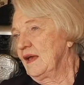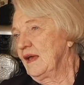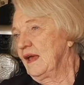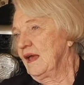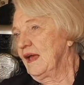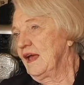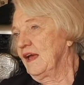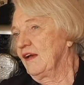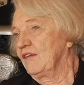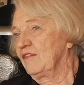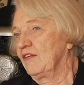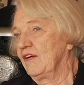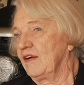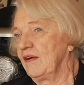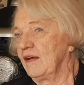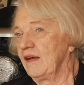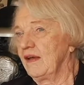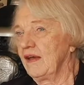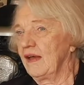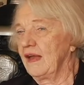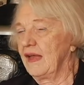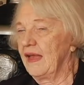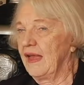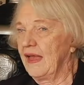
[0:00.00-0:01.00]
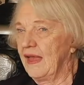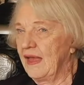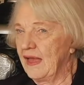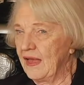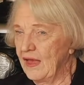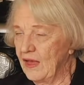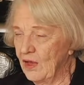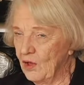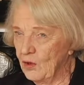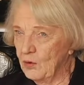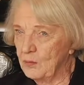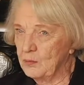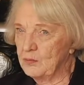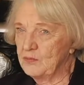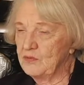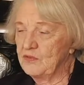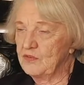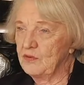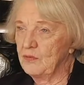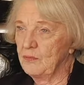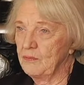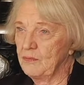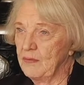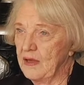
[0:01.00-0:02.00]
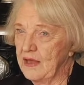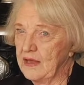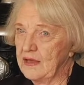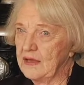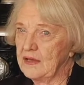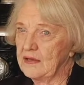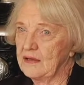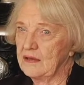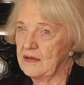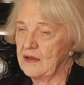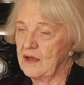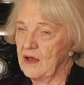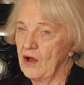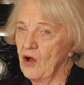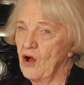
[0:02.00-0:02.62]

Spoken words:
have helped to make it